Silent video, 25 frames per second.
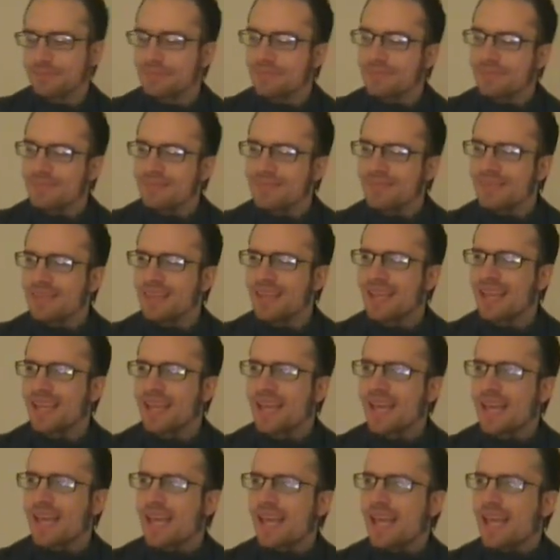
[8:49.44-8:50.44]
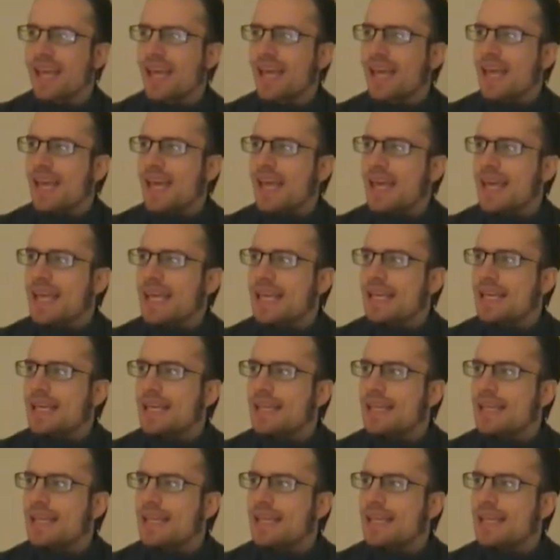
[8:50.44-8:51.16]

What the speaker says: (silence)